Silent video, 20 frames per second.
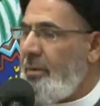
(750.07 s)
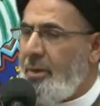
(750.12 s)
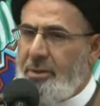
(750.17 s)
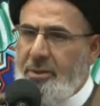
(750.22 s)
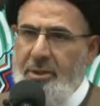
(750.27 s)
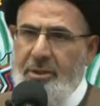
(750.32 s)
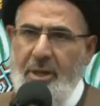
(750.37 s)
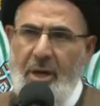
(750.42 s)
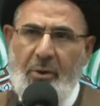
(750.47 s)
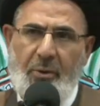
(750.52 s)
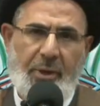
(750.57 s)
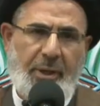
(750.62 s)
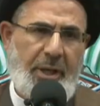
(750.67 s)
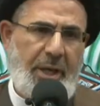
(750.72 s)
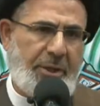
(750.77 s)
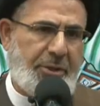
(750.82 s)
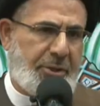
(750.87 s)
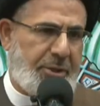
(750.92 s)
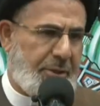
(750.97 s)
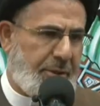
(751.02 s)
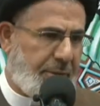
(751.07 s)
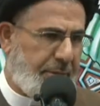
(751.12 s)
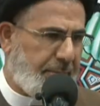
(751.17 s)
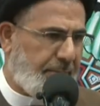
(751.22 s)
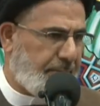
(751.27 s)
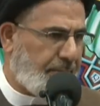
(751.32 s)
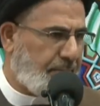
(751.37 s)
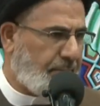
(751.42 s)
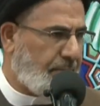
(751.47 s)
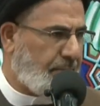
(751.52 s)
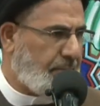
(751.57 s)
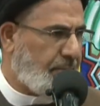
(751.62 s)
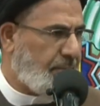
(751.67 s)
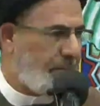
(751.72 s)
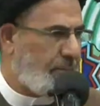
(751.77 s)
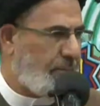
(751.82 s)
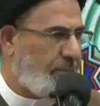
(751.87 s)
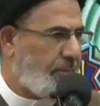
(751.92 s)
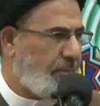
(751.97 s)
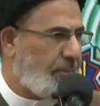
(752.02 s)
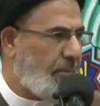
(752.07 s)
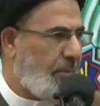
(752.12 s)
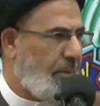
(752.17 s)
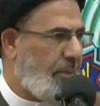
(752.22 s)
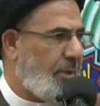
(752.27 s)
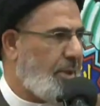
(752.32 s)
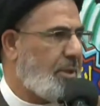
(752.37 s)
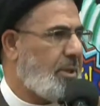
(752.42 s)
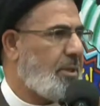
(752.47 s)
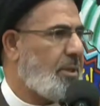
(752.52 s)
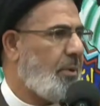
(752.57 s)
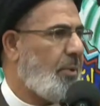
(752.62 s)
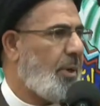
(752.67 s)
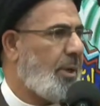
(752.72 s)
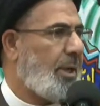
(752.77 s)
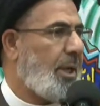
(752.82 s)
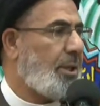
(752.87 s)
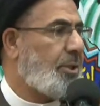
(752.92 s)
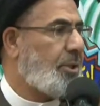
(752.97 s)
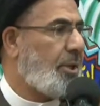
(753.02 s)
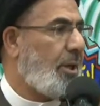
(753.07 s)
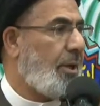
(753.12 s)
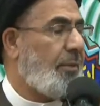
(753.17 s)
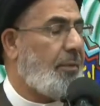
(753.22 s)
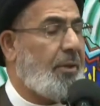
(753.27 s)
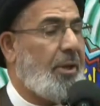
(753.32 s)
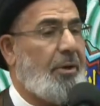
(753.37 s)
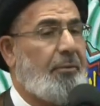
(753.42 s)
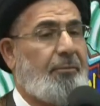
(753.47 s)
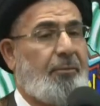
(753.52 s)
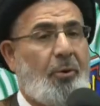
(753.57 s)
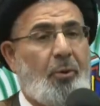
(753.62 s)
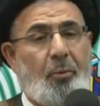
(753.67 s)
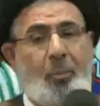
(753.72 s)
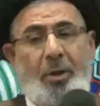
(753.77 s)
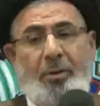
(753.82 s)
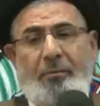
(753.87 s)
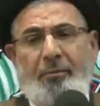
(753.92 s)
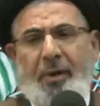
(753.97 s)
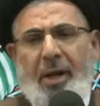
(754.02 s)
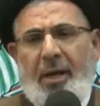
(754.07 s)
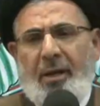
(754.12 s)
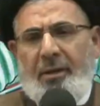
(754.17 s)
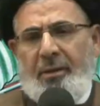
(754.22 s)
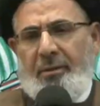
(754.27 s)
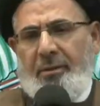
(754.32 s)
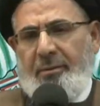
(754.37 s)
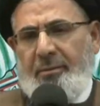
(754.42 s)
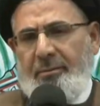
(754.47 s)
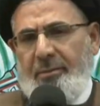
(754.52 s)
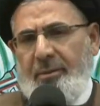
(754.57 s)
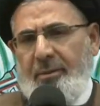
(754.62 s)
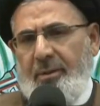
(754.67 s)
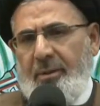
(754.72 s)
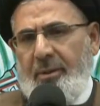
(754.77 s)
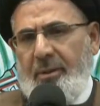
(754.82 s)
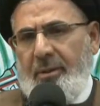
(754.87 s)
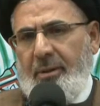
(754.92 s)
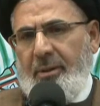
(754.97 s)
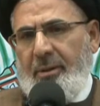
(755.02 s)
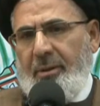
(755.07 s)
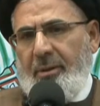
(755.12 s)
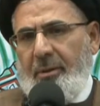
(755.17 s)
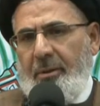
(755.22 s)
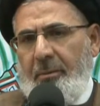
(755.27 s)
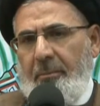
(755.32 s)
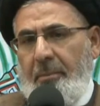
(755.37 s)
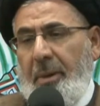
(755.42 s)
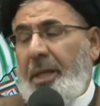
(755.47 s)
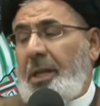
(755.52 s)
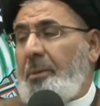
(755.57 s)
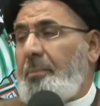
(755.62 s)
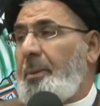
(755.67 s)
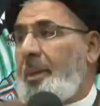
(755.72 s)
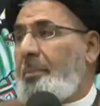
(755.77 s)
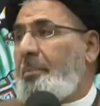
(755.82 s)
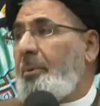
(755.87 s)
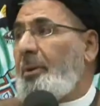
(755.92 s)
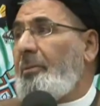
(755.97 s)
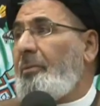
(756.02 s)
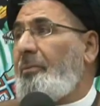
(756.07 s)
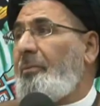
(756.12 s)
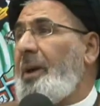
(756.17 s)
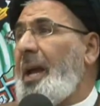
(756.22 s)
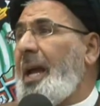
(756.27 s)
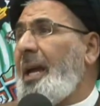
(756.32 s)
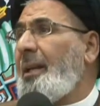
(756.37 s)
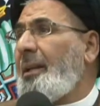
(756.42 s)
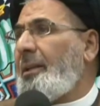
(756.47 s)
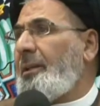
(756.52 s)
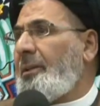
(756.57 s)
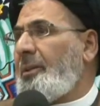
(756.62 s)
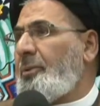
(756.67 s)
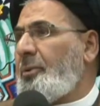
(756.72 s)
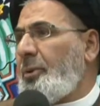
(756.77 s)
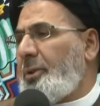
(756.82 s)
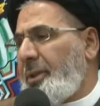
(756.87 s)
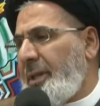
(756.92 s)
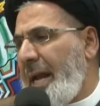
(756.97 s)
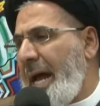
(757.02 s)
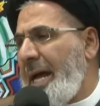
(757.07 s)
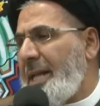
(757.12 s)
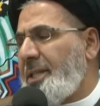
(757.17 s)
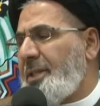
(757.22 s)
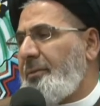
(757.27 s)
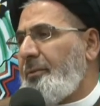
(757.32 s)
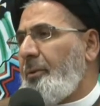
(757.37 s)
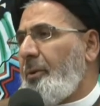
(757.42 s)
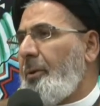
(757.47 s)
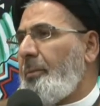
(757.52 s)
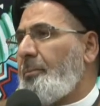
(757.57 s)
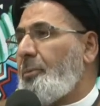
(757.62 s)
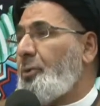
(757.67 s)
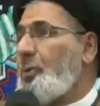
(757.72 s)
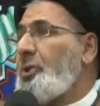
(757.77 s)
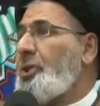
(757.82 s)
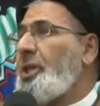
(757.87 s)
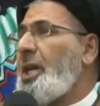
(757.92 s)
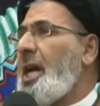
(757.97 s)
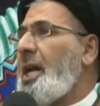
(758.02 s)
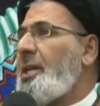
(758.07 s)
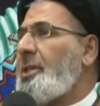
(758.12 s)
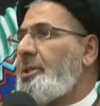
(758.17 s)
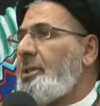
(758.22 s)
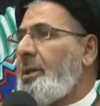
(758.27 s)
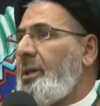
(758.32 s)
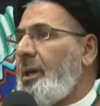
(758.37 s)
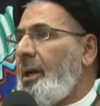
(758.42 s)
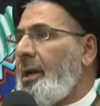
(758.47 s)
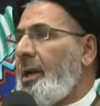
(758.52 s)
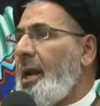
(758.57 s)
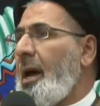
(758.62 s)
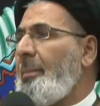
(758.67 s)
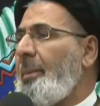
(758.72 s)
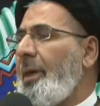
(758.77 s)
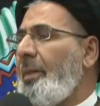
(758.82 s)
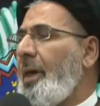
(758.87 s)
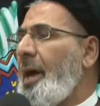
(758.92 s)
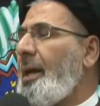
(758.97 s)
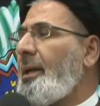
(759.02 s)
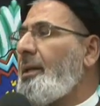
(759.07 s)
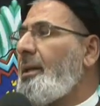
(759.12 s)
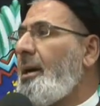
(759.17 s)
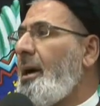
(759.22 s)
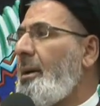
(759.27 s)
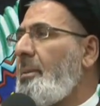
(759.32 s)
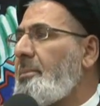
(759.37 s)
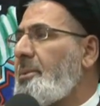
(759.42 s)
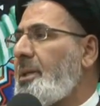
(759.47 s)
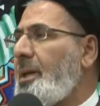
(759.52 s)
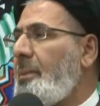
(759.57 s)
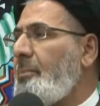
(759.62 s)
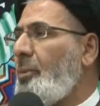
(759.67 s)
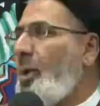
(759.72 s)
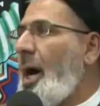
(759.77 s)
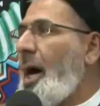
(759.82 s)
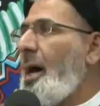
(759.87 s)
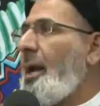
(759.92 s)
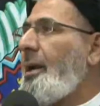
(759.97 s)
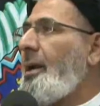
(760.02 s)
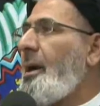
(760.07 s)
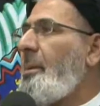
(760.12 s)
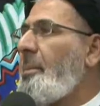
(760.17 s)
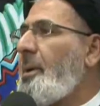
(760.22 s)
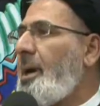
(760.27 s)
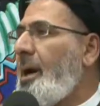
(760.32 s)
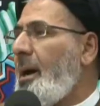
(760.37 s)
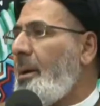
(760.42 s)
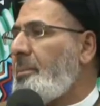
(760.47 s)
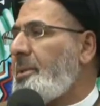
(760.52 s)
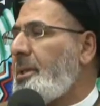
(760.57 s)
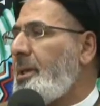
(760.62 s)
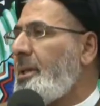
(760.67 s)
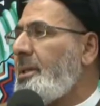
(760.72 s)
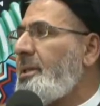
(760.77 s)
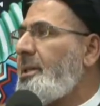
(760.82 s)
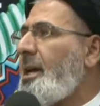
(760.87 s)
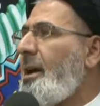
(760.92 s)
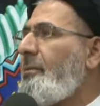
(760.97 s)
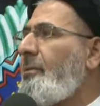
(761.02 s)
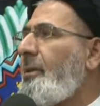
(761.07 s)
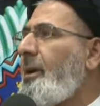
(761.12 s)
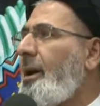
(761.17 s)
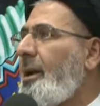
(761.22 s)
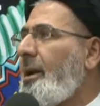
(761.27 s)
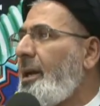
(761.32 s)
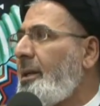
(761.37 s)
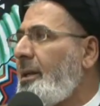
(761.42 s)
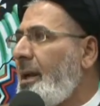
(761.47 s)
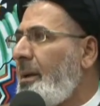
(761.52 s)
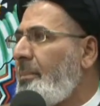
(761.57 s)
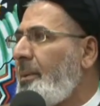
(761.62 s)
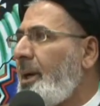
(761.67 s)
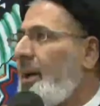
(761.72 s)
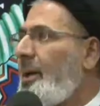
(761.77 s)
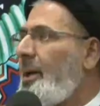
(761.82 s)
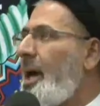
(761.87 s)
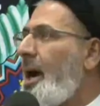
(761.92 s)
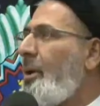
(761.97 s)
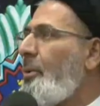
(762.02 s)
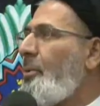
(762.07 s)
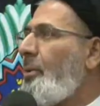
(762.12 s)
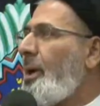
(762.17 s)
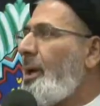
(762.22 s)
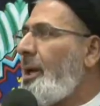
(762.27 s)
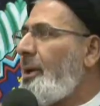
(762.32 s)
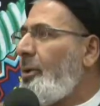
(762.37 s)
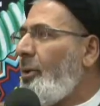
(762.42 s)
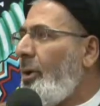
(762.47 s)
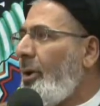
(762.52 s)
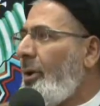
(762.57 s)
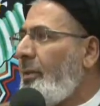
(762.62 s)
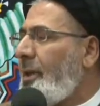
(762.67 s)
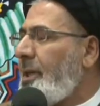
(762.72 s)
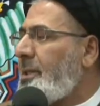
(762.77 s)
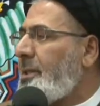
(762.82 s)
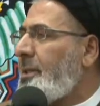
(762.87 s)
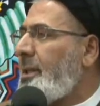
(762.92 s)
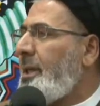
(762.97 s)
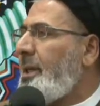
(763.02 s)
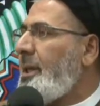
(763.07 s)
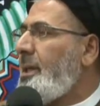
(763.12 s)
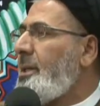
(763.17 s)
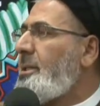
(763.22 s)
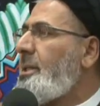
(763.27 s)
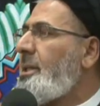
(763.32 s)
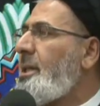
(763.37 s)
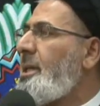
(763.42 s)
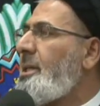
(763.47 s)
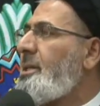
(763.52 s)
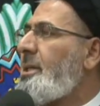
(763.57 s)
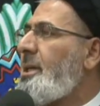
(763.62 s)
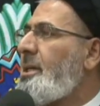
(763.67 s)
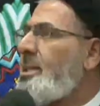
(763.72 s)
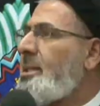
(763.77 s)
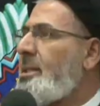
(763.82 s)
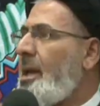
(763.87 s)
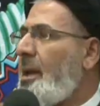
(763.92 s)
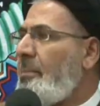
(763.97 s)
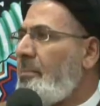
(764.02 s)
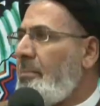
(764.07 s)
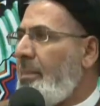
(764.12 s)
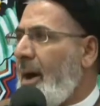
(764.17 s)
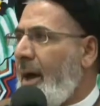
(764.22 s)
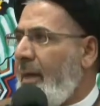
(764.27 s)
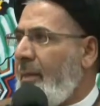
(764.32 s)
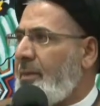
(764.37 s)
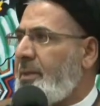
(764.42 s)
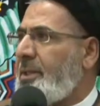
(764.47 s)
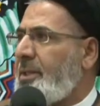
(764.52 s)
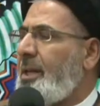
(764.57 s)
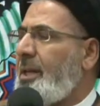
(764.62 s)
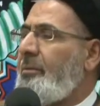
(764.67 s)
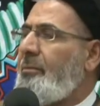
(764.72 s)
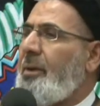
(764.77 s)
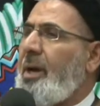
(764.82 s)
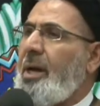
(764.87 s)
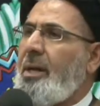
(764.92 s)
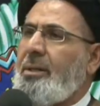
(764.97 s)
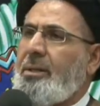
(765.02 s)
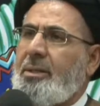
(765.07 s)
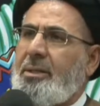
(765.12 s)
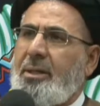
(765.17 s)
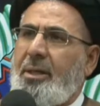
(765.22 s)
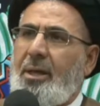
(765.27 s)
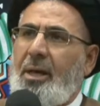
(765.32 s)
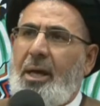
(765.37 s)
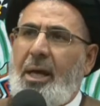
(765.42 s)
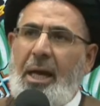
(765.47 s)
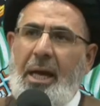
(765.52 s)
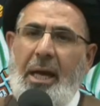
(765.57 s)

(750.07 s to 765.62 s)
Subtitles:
This is our nature. This is our nature. And therefore we fail. Many people fail to transform, to change. Ramadan comes and Muharram comes and Safar and Rabi' al-Awwal and all these seasons and months and events.